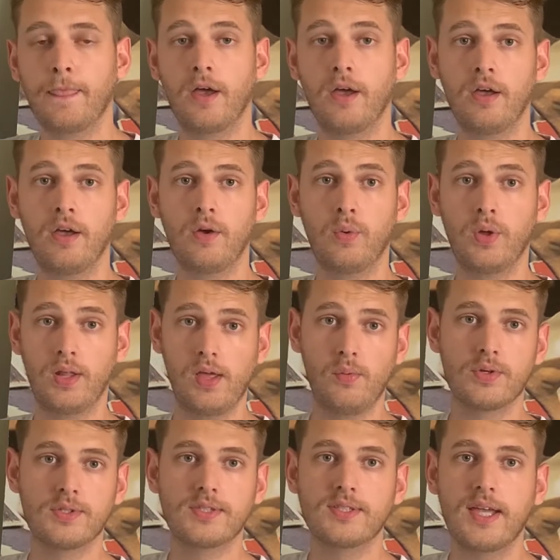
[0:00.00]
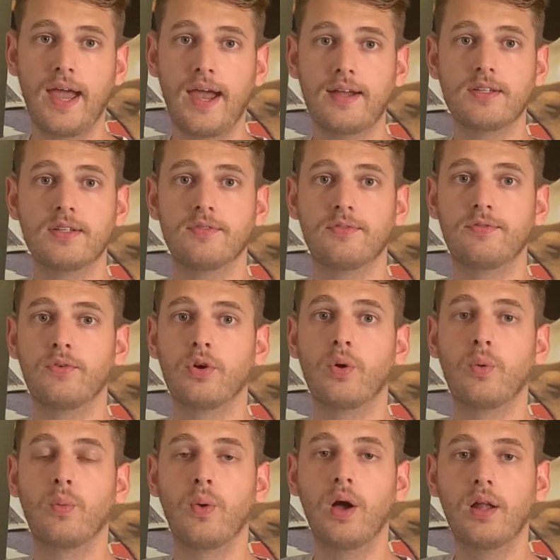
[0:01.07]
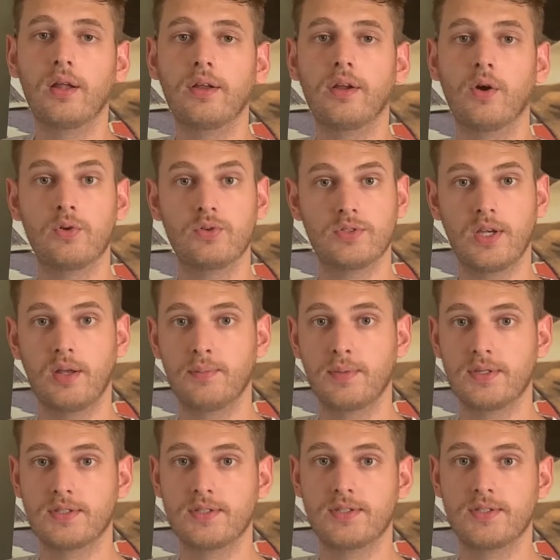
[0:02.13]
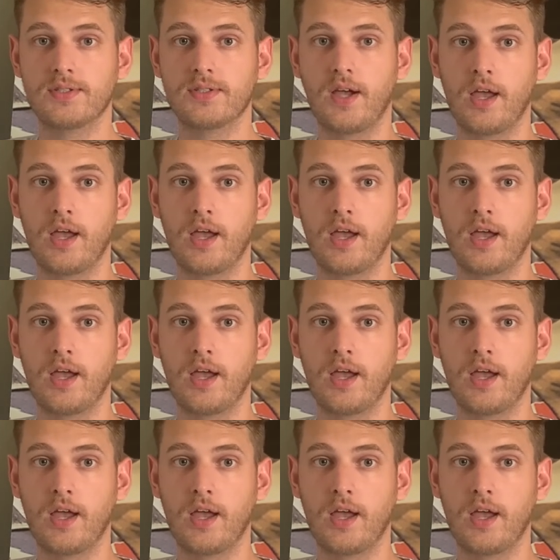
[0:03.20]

Well, I was active for a while in the hotel business.